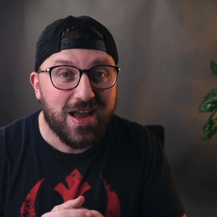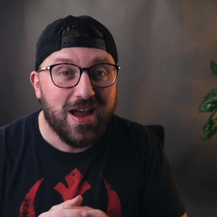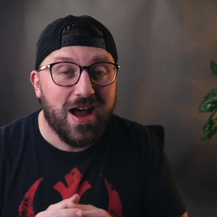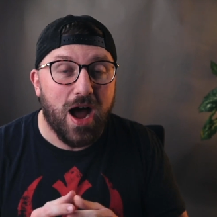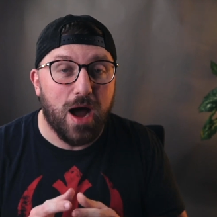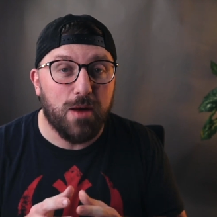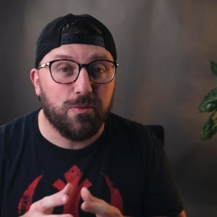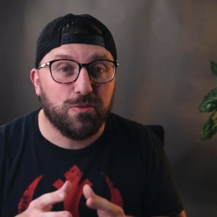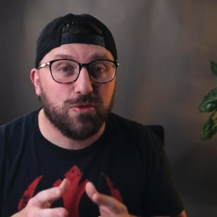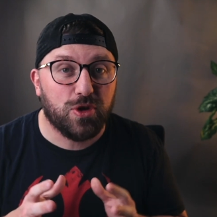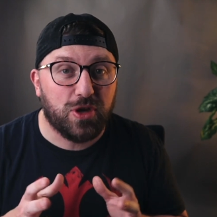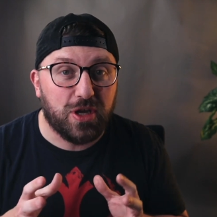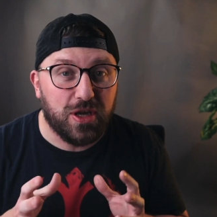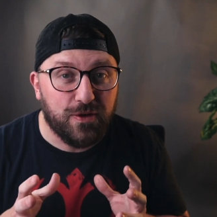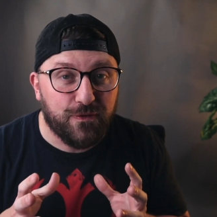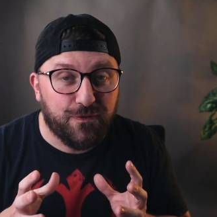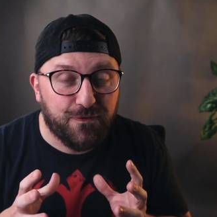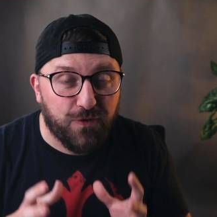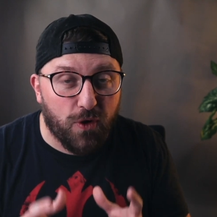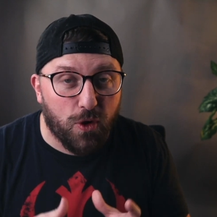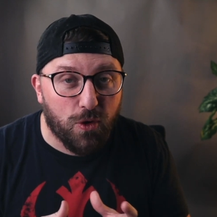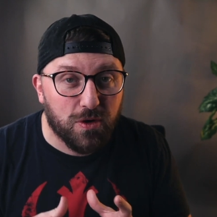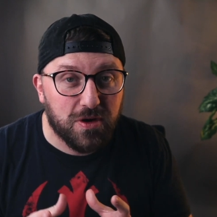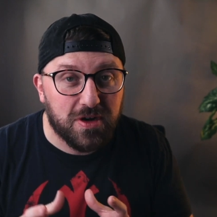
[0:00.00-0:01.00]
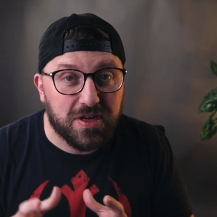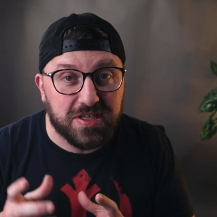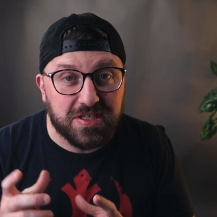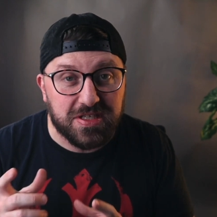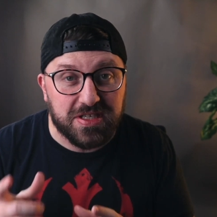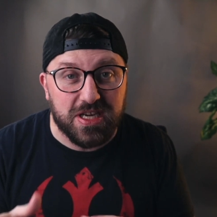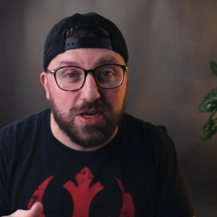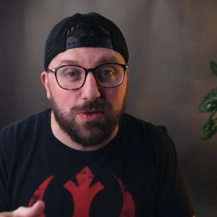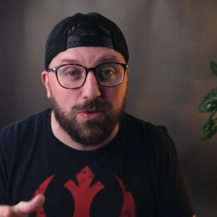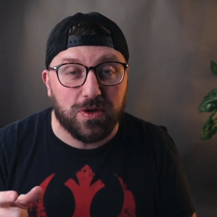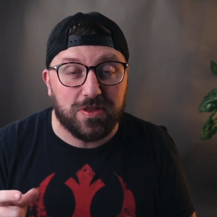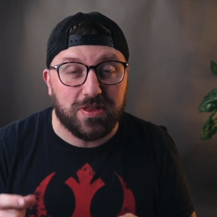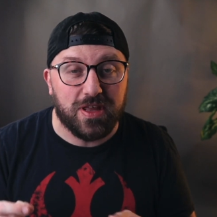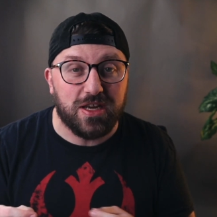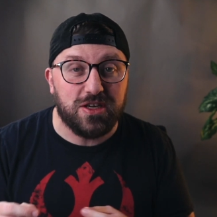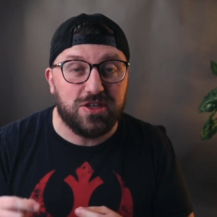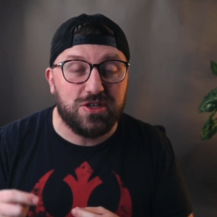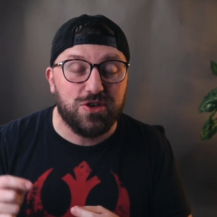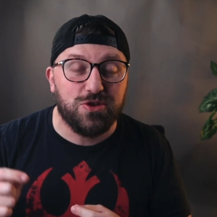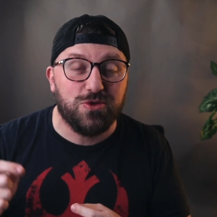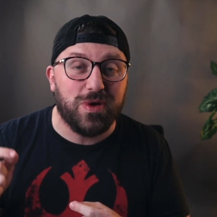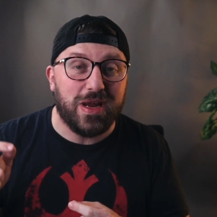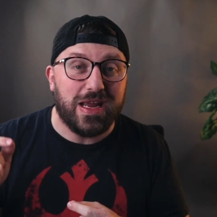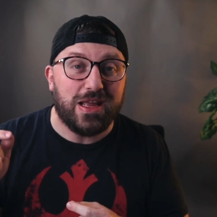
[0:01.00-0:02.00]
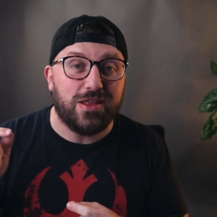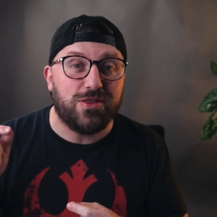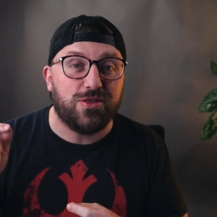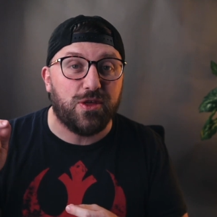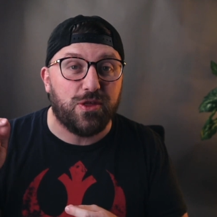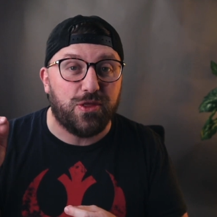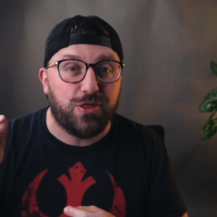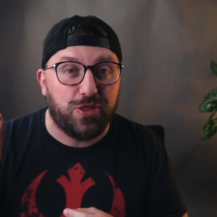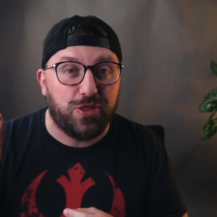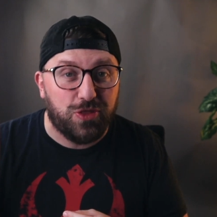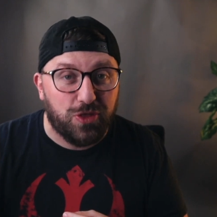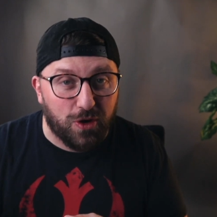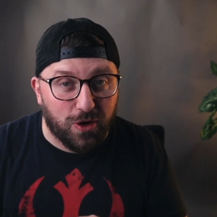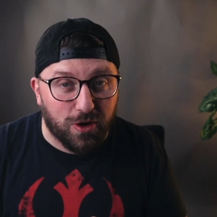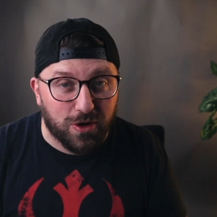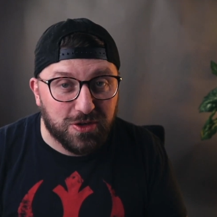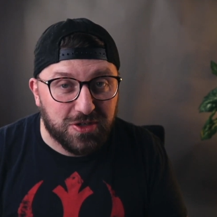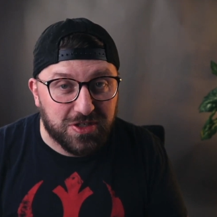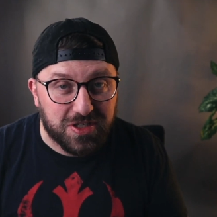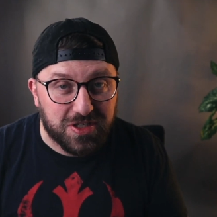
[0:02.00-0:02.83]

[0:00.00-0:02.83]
I'm looking forward to see what they do in the third